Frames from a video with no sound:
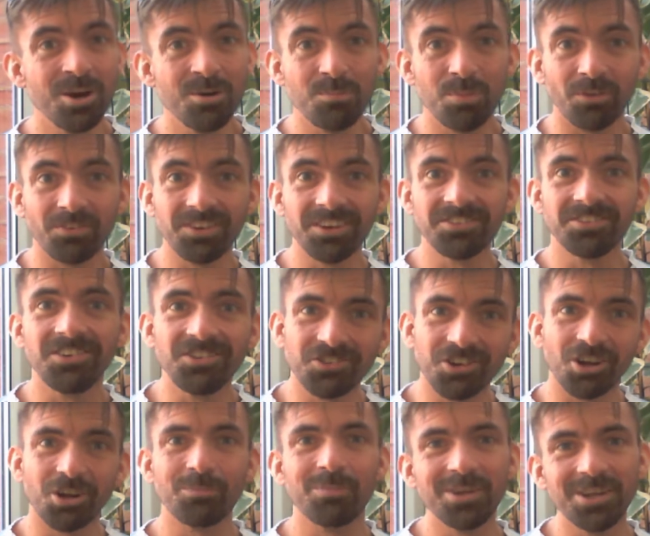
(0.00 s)
but this is
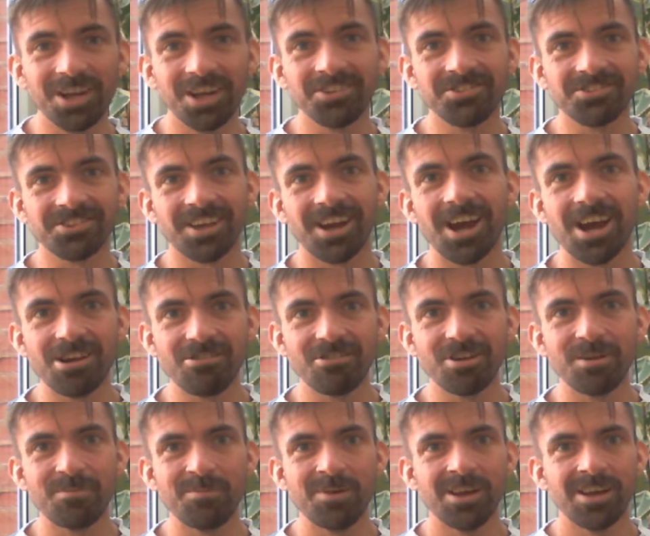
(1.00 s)
going to be a
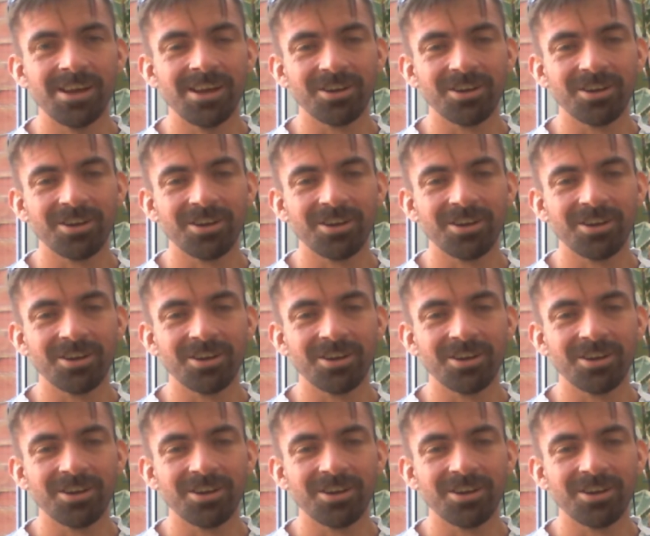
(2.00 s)
Skyrim